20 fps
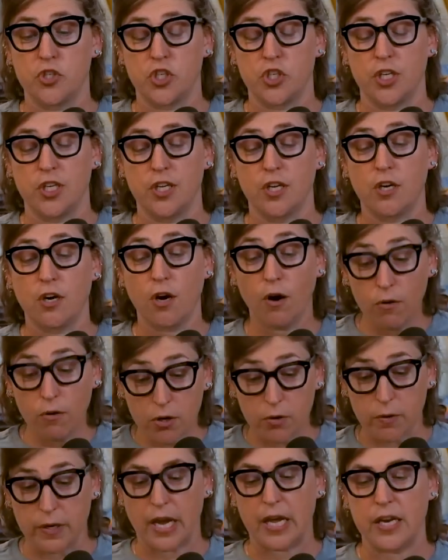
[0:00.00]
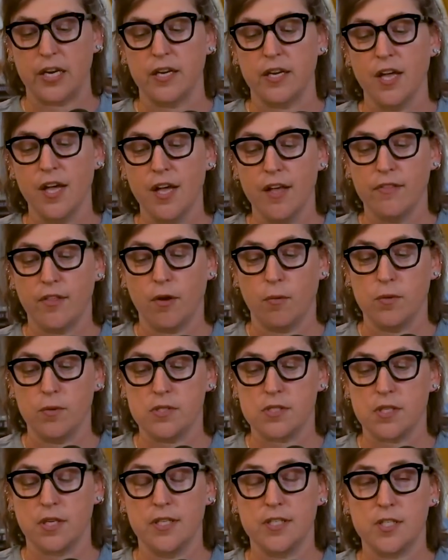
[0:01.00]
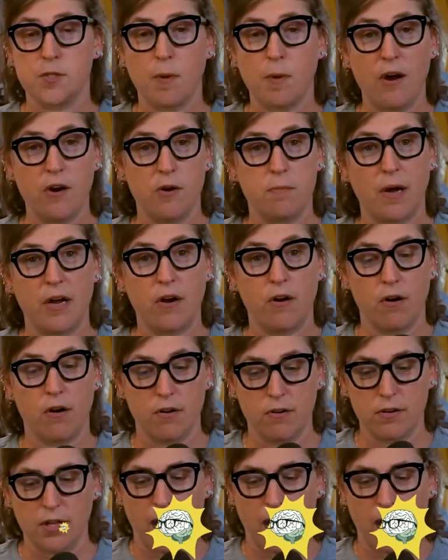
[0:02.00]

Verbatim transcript: she co created that was inspired by her